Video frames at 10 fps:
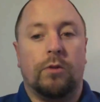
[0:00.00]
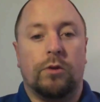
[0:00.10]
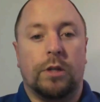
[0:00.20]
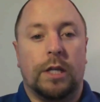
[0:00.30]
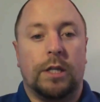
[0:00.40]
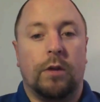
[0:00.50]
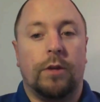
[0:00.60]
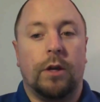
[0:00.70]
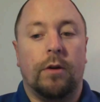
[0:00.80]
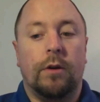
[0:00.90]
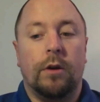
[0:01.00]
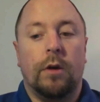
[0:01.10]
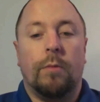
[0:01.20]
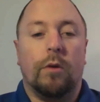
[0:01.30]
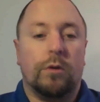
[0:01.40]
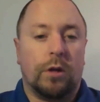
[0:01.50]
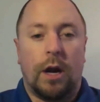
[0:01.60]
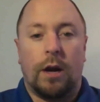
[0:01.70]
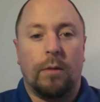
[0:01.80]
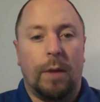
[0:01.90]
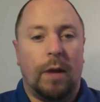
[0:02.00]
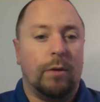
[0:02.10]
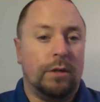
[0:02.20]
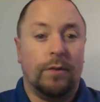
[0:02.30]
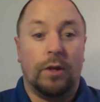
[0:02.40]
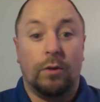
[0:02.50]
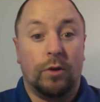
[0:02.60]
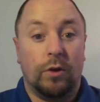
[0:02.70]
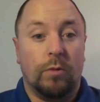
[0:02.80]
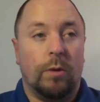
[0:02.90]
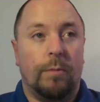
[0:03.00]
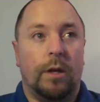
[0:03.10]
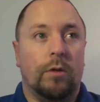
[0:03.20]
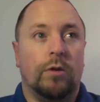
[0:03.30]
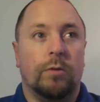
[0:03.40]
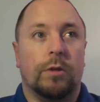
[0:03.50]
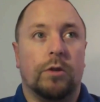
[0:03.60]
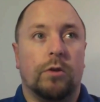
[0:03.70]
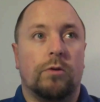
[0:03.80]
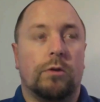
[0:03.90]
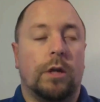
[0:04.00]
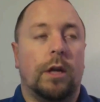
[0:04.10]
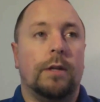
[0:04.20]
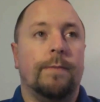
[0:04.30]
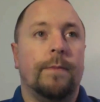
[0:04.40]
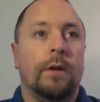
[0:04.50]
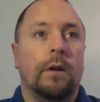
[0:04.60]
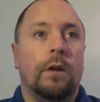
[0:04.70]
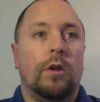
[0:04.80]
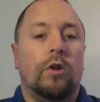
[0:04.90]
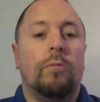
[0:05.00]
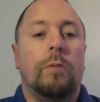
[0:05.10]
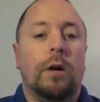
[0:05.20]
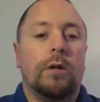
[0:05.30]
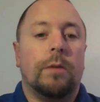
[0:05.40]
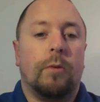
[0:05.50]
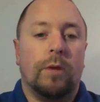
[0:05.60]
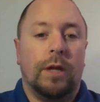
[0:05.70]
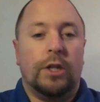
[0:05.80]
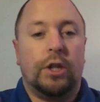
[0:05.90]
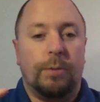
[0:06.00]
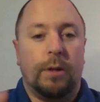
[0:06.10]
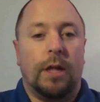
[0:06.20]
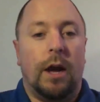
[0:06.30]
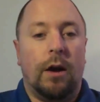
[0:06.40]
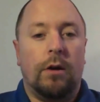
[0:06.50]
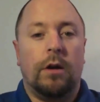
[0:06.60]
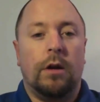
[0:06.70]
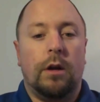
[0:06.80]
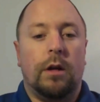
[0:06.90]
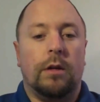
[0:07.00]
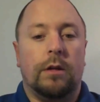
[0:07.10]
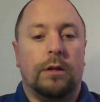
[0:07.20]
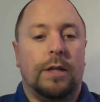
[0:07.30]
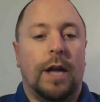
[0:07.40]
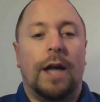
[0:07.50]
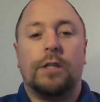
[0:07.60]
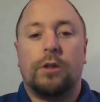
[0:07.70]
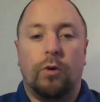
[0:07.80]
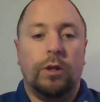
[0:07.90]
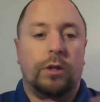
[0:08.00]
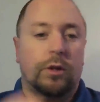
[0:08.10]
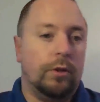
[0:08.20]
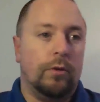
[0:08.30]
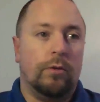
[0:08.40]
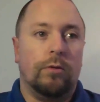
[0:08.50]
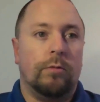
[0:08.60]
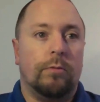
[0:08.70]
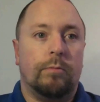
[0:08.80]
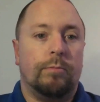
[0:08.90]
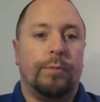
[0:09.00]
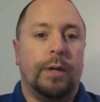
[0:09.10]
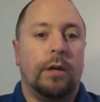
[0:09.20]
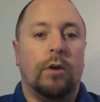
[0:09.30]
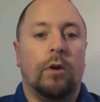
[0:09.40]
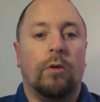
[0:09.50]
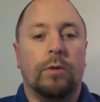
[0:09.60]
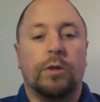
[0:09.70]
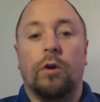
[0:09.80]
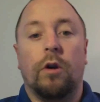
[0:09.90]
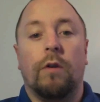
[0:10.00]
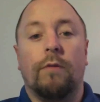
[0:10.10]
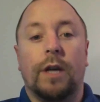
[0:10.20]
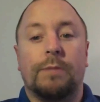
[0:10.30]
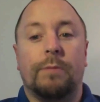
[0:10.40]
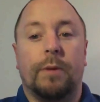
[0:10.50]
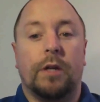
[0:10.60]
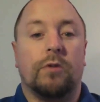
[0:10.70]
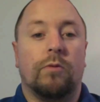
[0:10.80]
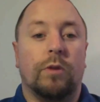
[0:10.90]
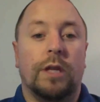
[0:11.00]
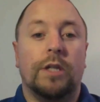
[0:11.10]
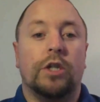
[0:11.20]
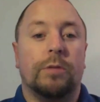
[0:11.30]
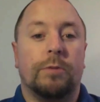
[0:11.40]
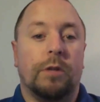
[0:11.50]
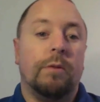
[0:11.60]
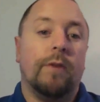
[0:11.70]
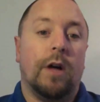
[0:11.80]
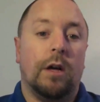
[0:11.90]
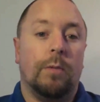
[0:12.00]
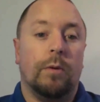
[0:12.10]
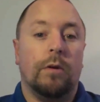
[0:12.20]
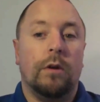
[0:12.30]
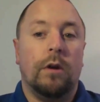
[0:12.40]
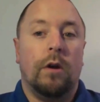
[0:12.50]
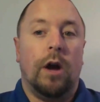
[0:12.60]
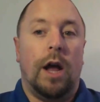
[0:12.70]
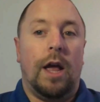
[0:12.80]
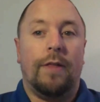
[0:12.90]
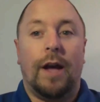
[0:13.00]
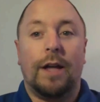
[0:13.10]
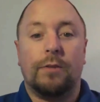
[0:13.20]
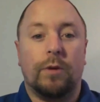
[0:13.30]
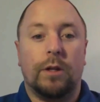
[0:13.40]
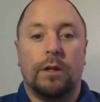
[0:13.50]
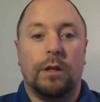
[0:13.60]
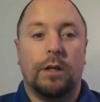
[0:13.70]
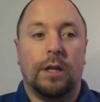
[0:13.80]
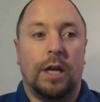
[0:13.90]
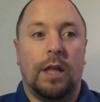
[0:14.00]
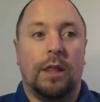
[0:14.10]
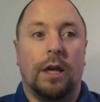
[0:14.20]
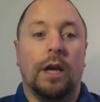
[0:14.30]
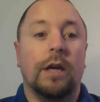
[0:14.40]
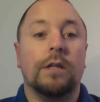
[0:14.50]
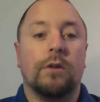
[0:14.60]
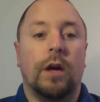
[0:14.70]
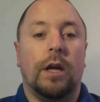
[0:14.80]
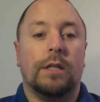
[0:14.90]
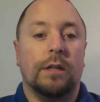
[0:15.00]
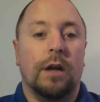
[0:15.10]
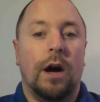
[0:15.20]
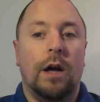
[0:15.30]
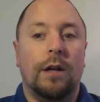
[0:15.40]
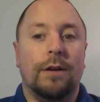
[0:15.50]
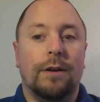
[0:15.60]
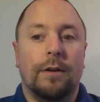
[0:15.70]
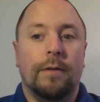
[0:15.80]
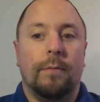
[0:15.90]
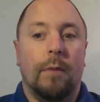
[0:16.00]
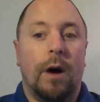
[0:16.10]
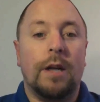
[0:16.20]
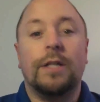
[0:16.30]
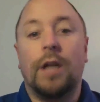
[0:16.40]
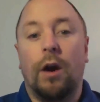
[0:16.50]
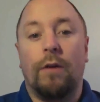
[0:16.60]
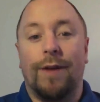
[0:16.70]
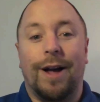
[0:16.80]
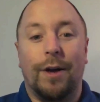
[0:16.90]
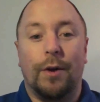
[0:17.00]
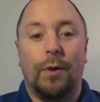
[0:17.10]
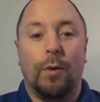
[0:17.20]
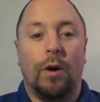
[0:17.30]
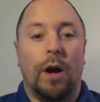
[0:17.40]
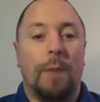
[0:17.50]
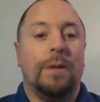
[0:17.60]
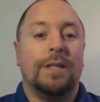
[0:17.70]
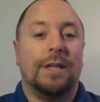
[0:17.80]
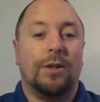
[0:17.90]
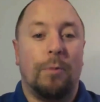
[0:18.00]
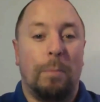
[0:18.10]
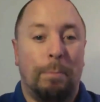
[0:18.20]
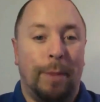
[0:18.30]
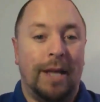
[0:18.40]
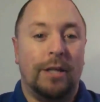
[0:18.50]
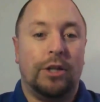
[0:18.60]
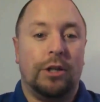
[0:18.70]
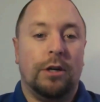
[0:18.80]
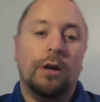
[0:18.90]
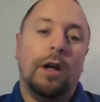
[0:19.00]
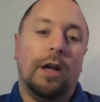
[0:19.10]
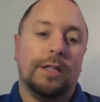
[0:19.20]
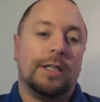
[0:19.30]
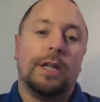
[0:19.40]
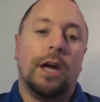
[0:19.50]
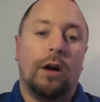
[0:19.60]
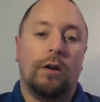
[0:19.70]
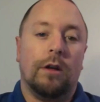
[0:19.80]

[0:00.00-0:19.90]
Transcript: sites out there but those are kind of the main ones even youtube i mean youtube's a social site you build up a relationship in there that's going to be your return on investment because the relationship's going to be valuable right and that's what the the key thing is right it's not monetary value where i'm going to sit there and pitch and sell.